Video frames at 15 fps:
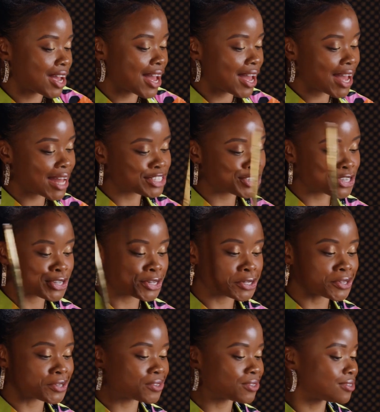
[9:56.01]
I had
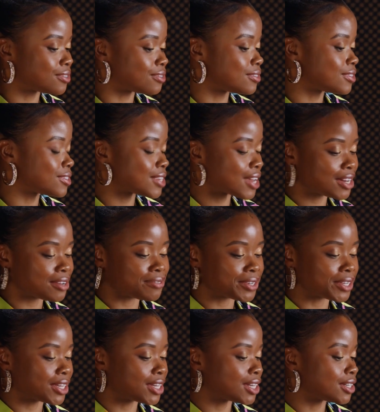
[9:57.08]
to study for
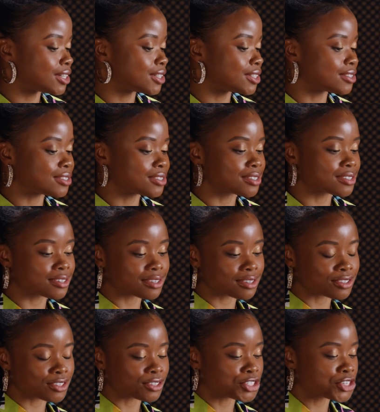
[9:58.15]
years
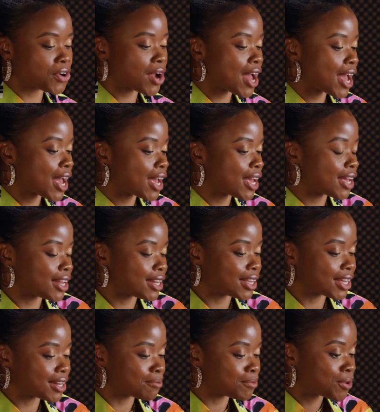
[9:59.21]
to try and
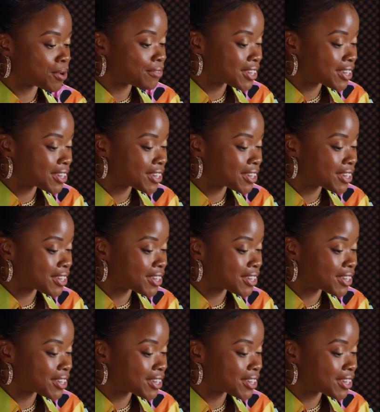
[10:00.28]
get more of